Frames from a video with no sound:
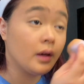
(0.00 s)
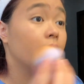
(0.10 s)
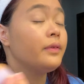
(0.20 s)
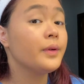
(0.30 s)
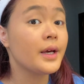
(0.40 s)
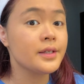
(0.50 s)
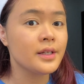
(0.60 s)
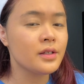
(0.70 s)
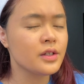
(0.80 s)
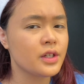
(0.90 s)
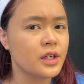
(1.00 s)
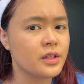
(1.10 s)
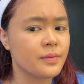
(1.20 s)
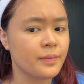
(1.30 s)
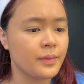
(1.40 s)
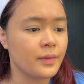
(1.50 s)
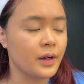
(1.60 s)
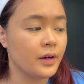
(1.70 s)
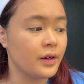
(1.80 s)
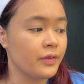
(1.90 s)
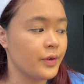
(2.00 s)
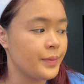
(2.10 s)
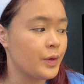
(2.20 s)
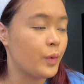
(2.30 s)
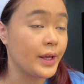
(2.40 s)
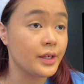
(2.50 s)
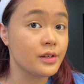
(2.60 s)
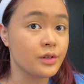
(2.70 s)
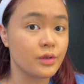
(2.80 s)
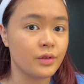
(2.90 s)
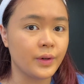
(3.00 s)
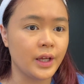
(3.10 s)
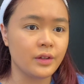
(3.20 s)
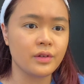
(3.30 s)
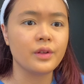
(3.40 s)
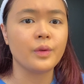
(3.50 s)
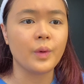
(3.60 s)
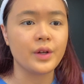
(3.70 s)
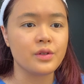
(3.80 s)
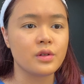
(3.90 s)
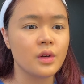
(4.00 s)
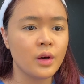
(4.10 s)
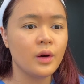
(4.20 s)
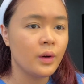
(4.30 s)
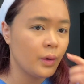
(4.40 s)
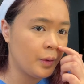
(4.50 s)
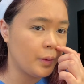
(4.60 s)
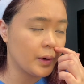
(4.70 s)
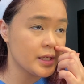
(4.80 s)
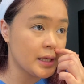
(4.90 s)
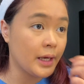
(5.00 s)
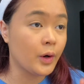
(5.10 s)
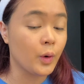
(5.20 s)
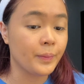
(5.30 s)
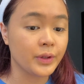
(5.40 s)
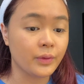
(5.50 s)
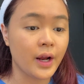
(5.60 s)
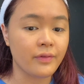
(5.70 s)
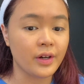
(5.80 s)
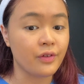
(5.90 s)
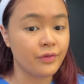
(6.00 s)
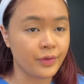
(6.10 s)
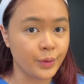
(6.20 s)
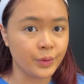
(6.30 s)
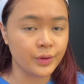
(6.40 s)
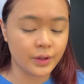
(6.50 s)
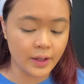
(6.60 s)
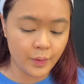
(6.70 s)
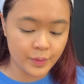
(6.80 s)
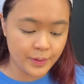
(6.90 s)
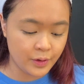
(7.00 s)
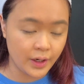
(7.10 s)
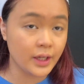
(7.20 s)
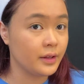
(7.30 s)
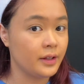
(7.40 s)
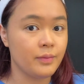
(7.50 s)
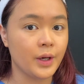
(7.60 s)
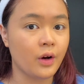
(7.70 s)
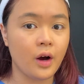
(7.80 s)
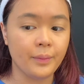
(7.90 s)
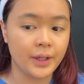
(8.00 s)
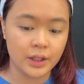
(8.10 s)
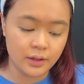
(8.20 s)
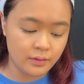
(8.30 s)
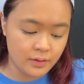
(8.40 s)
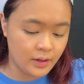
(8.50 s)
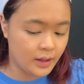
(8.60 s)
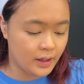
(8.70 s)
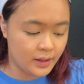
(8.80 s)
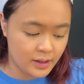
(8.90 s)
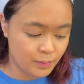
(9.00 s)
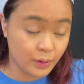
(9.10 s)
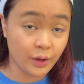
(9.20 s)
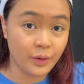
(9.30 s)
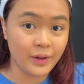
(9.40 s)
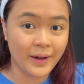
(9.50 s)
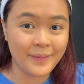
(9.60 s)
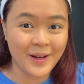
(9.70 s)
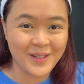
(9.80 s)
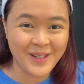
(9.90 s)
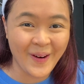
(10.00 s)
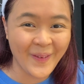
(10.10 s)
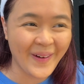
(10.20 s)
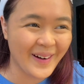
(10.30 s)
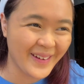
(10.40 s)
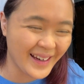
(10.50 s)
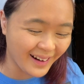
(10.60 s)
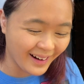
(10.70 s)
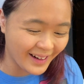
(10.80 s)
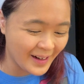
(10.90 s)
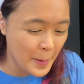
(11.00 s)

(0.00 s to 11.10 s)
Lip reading: If you guys can suggest for me ways to donate to the ones who are staying home but don't have enough food, that would be great. Leave me a comment, I guess, below. I'm not sure where we are,